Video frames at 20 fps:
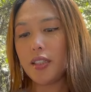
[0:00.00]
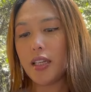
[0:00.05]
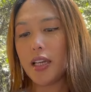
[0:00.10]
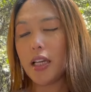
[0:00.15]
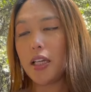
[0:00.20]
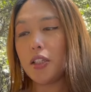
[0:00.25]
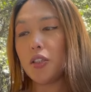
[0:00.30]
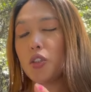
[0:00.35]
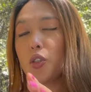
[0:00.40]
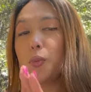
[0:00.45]

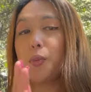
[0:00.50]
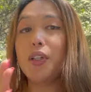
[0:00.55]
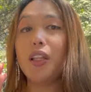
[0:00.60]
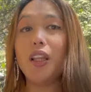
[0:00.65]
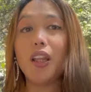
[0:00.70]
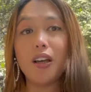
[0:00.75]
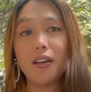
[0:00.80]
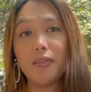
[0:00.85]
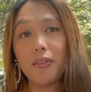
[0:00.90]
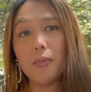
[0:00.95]
I super
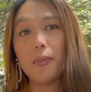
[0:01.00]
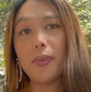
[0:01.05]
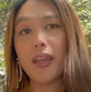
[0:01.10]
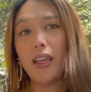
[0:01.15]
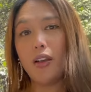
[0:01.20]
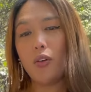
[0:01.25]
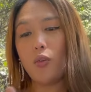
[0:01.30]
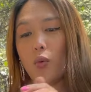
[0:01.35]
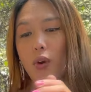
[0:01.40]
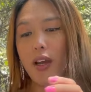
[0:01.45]
love the
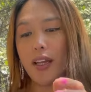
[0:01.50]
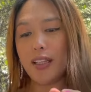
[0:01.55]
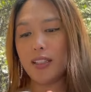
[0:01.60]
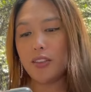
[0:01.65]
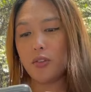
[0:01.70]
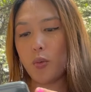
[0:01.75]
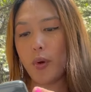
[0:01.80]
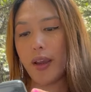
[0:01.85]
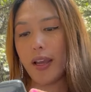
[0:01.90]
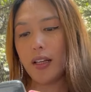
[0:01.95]
pink one as
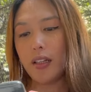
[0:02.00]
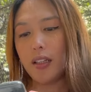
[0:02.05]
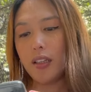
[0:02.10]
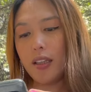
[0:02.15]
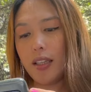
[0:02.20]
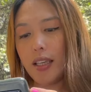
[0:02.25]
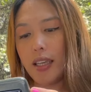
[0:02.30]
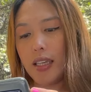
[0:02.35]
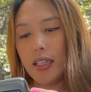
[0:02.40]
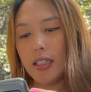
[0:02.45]
well,
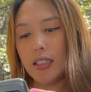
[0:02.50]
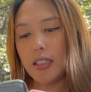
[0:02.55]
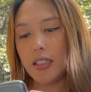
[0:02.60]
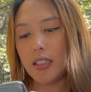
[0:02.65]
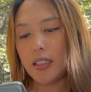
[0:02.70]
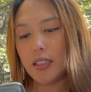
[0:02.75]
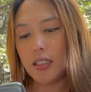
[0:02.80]
and